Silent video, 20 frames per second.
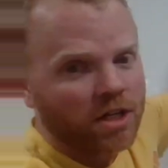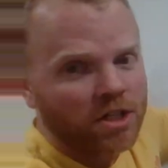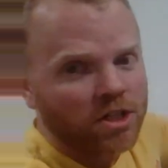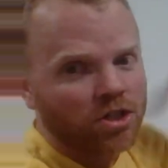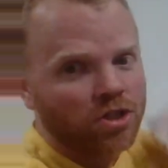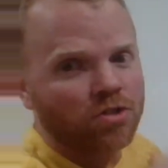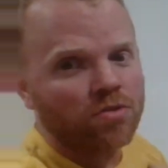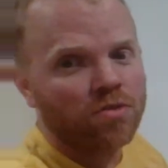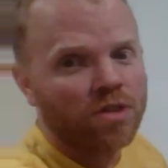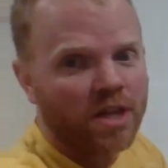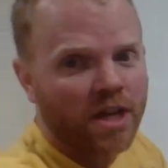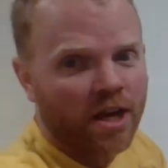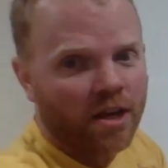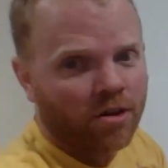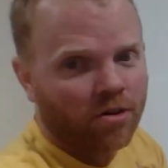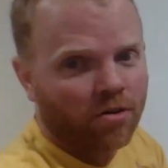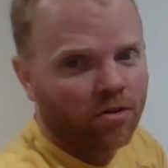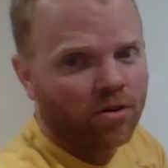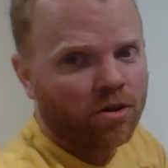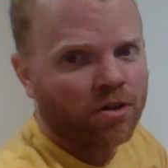to do the
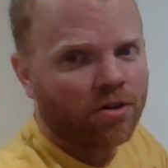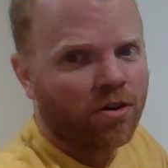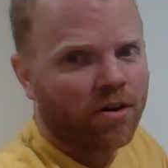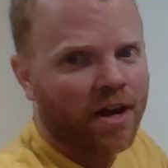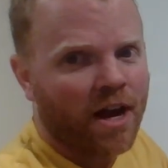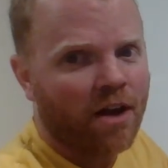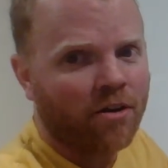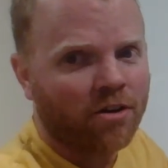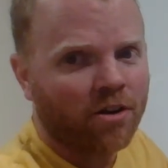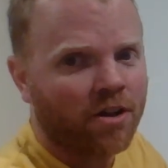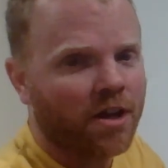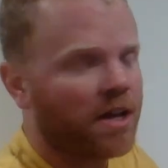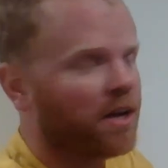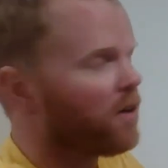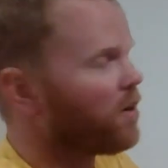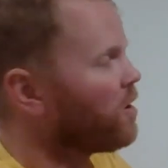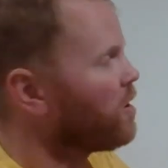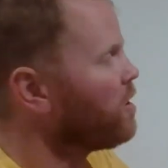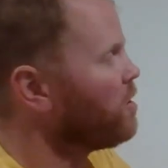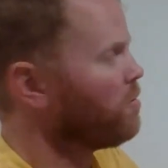integral in your
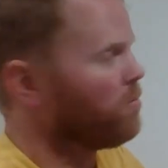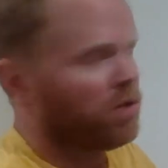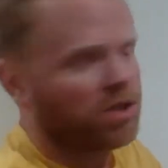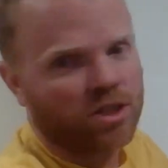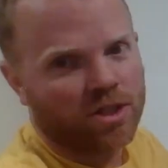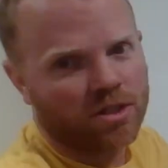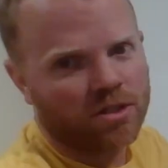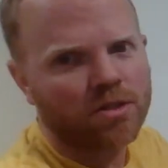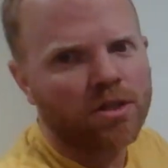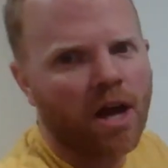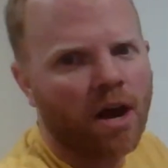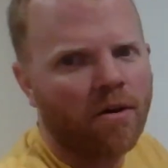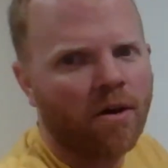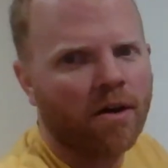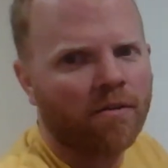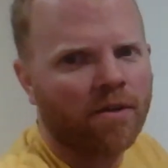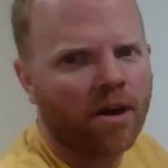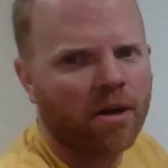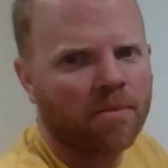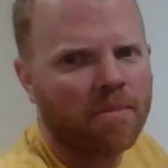calculator, which is how I
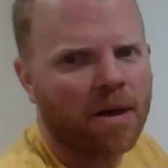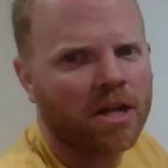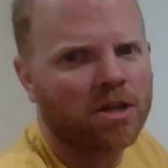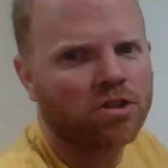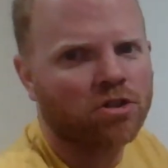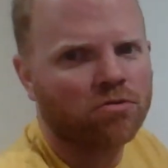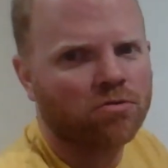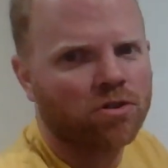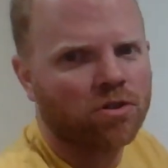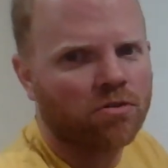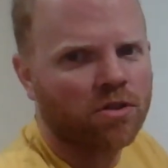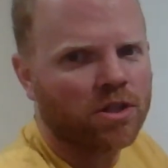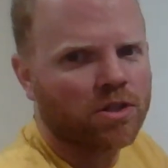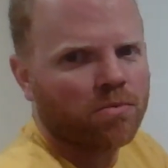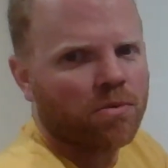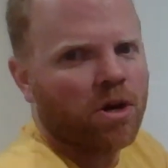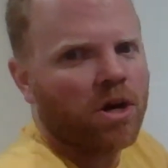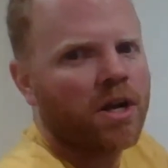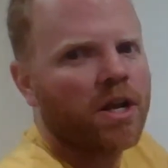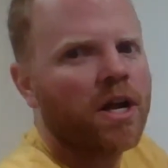recommend you do this
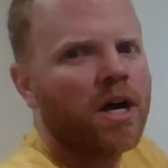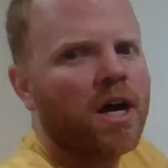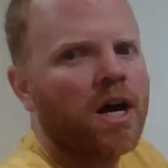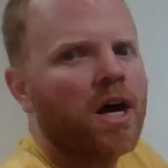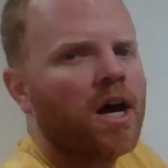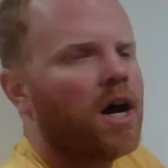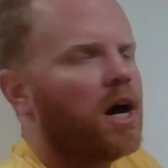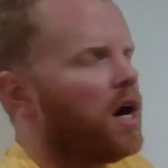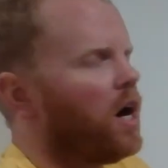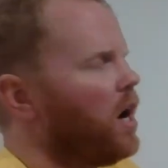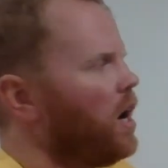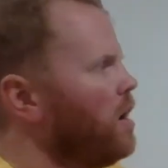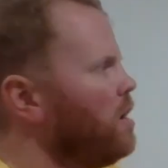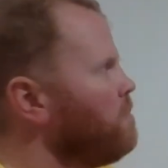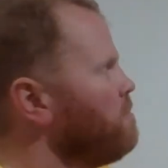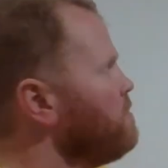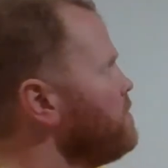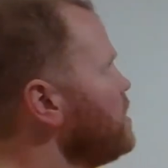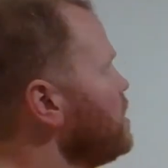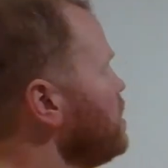one,
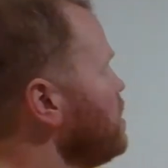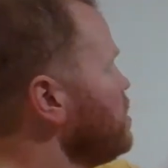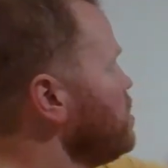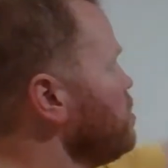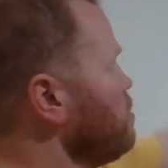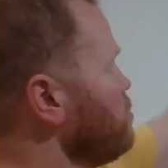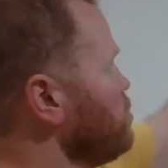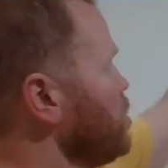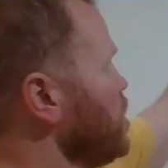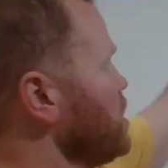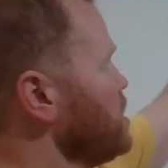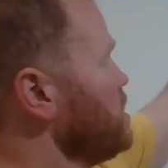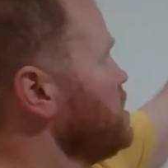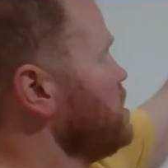you just